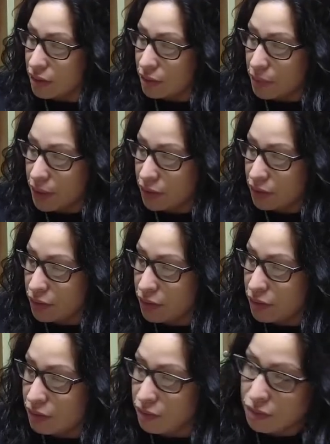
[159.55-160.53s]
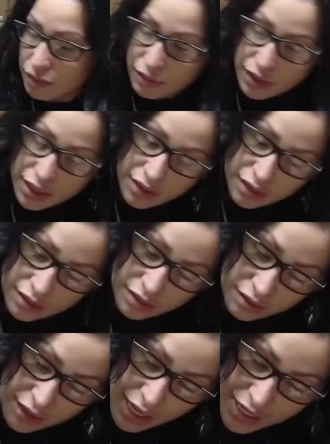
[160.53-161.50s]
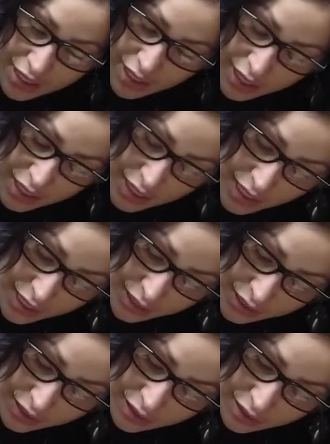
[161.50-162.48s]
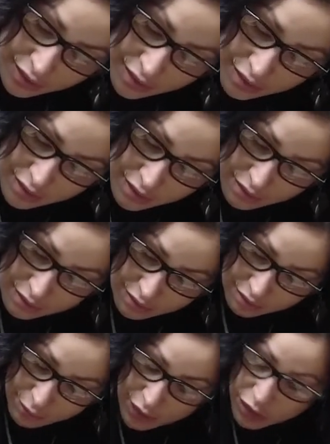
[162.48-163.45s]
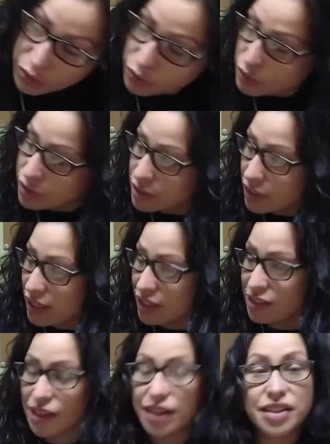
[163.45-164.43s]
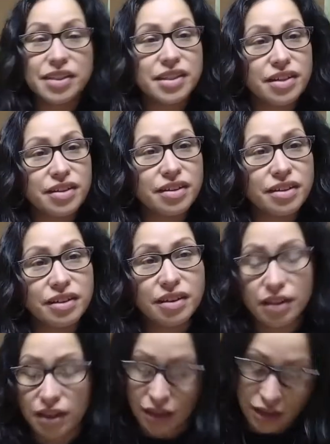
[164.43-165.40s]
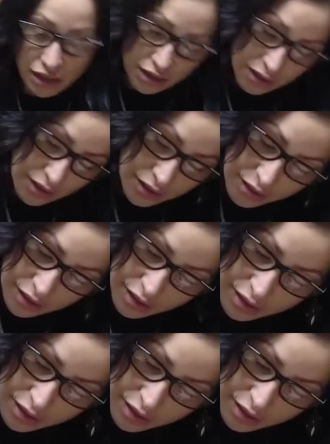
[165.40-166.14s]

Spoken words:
built with hand techniques and my tools, I guess I consider are